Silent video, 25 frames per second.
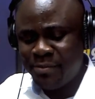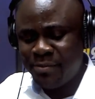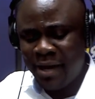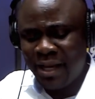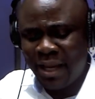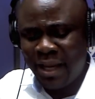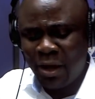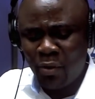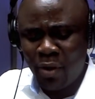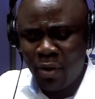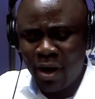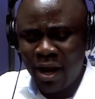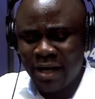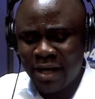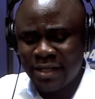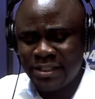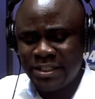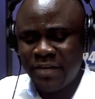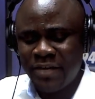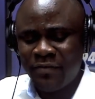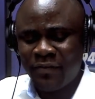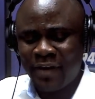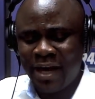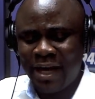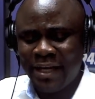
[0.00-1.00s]
Bella Qua
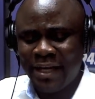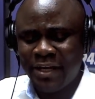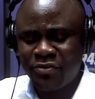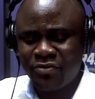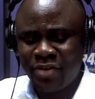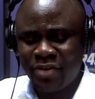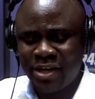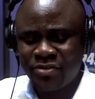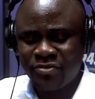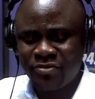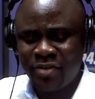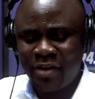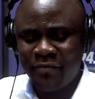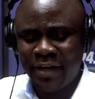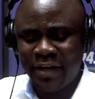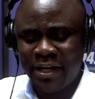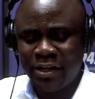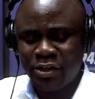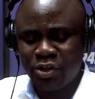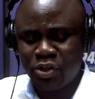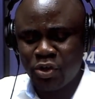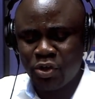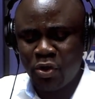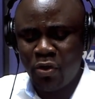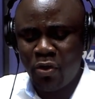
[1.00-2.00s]
Active, Cali Trust Travel
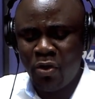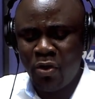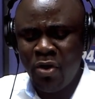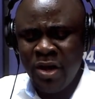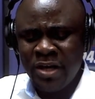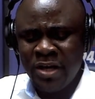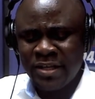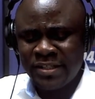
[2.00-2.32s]
and Tour,